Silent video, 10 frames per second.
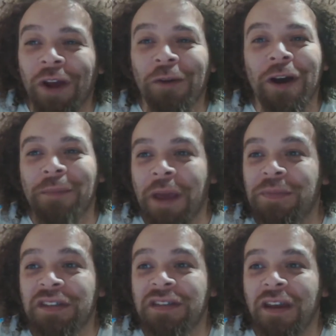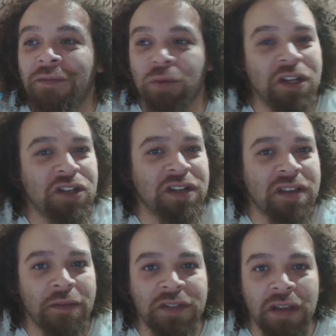I'm MC Seth, or DJ
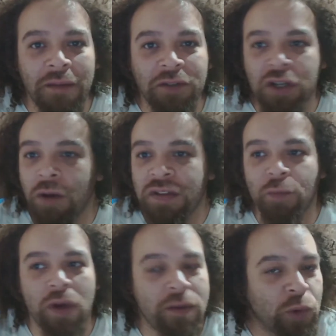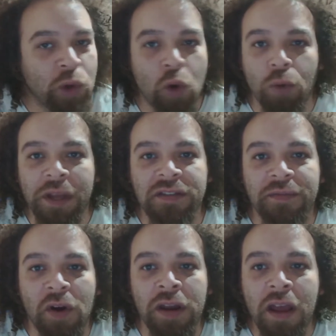Seth, Seth, Joseph, whatever you want to call me, it's
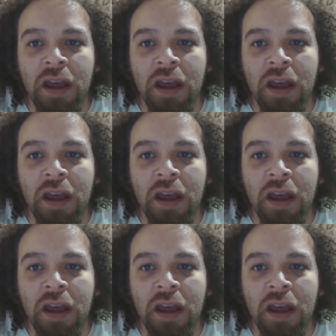fine.